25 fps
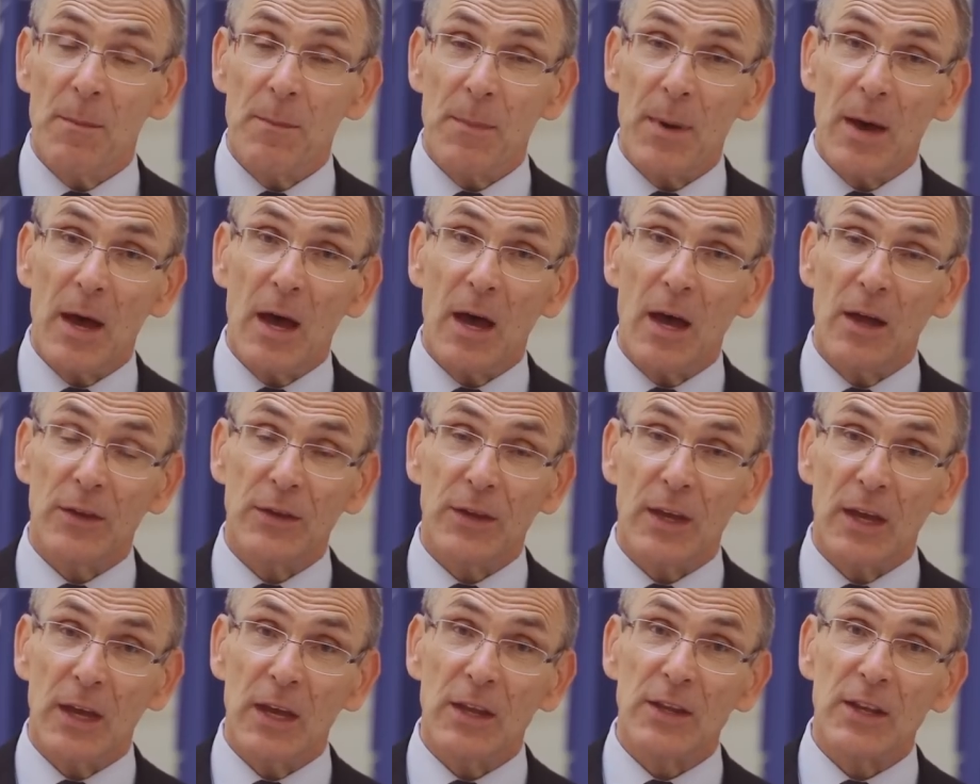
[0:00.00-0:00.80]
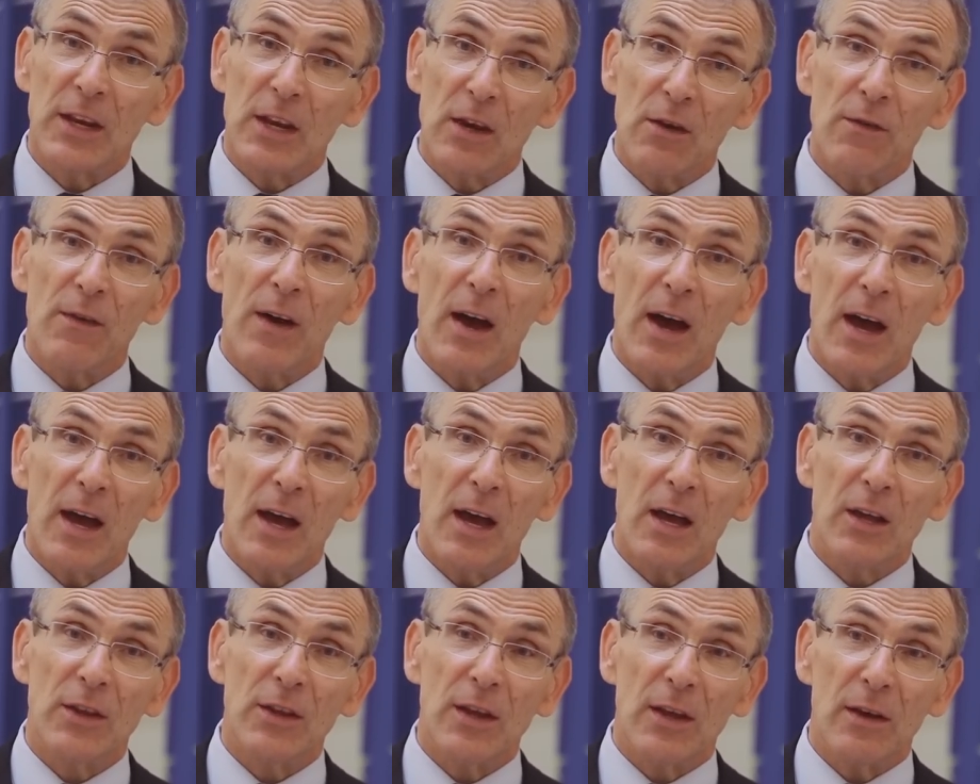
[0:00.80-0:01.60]
but it
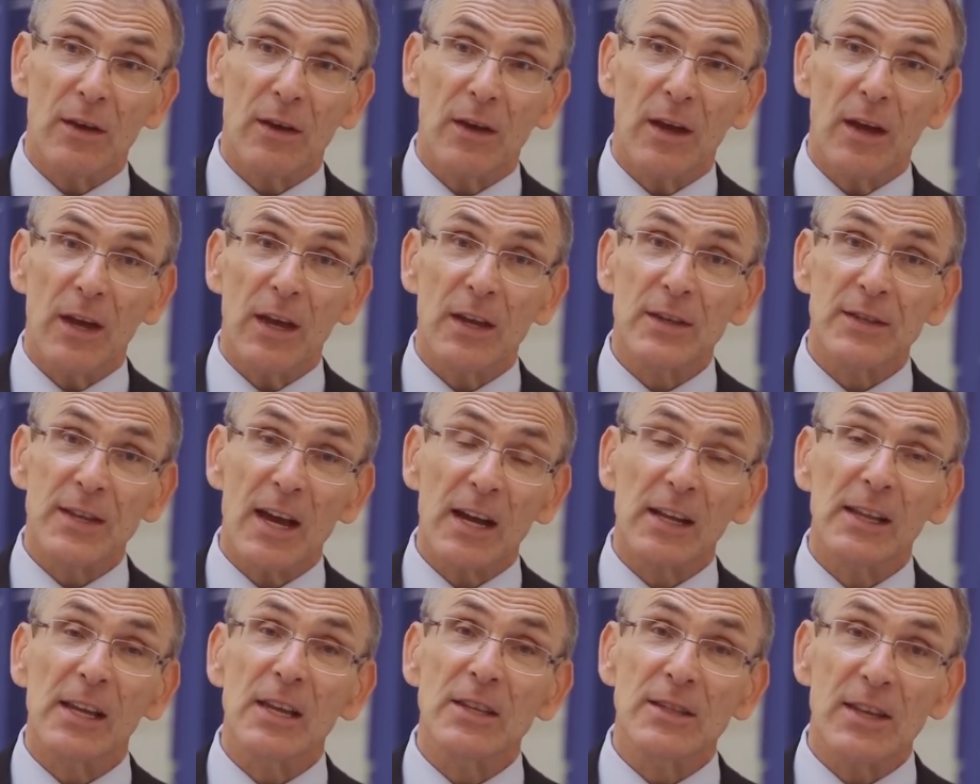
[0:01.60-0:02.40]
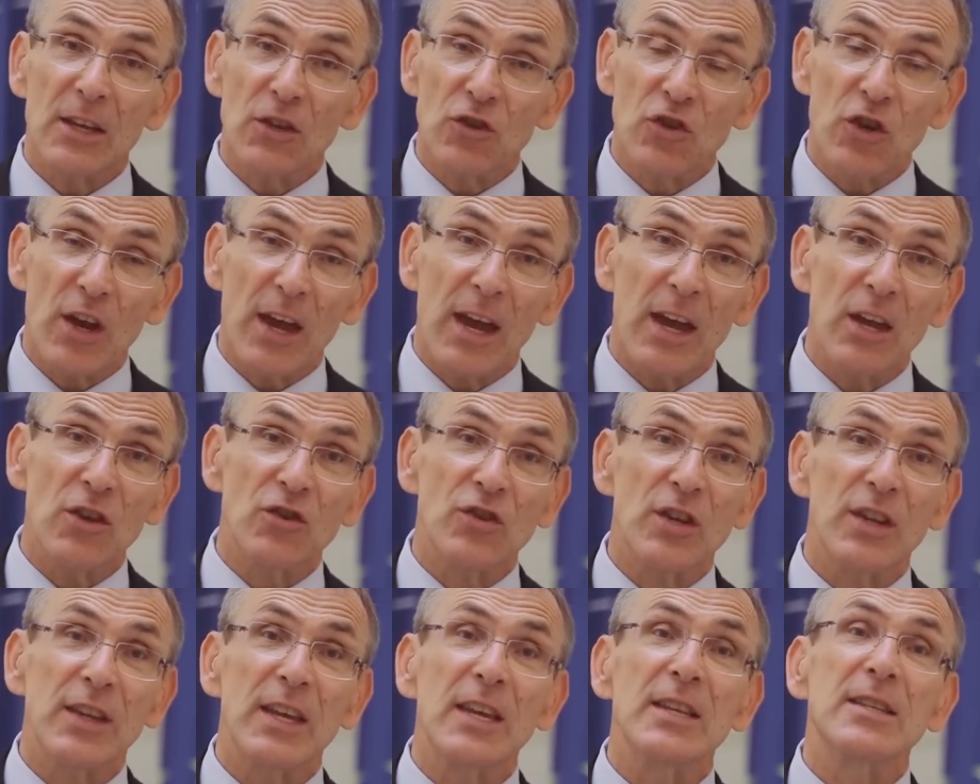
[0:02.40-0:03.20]
required exactly the
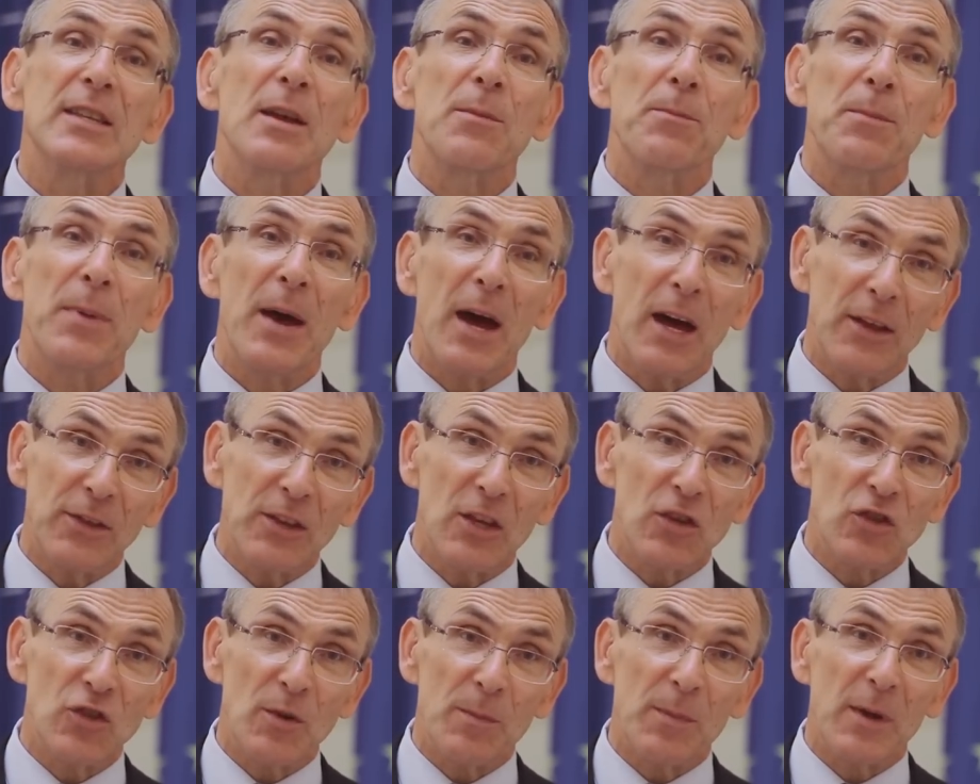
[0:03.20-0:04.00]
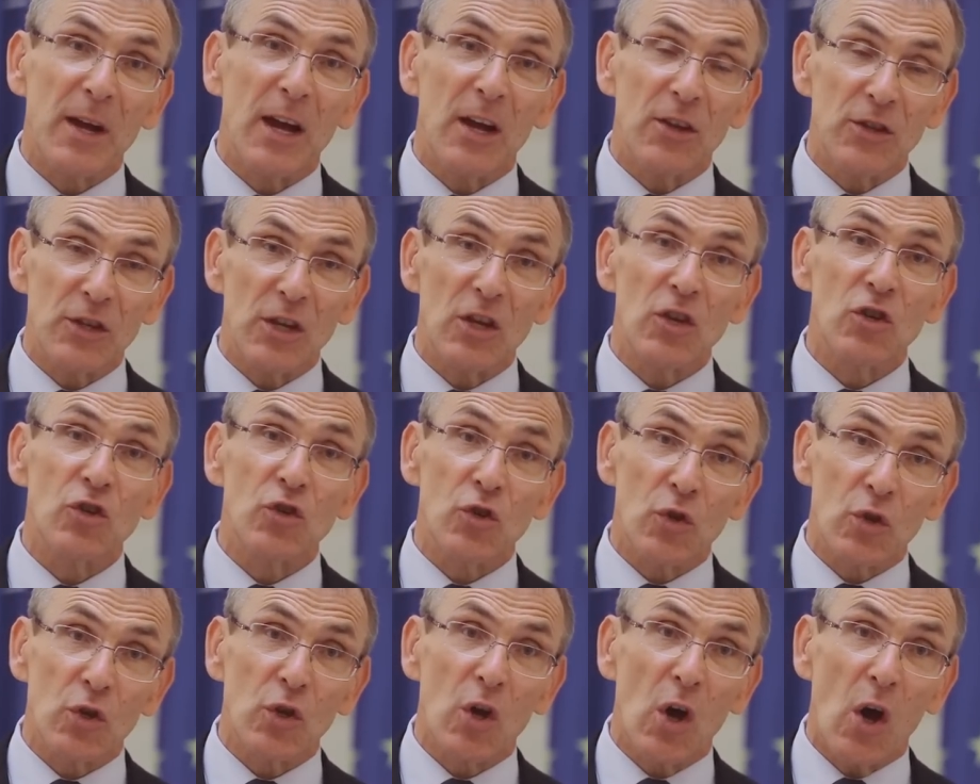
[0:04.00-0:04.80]
change that Eastern Partnership countries
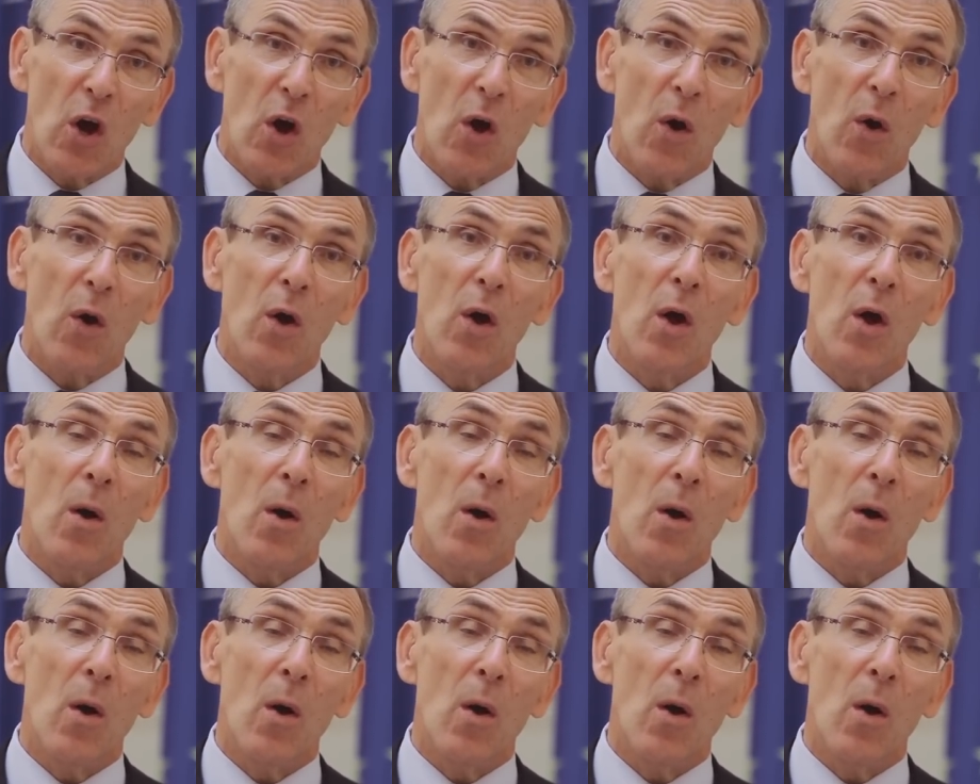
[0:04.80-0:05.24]
should go,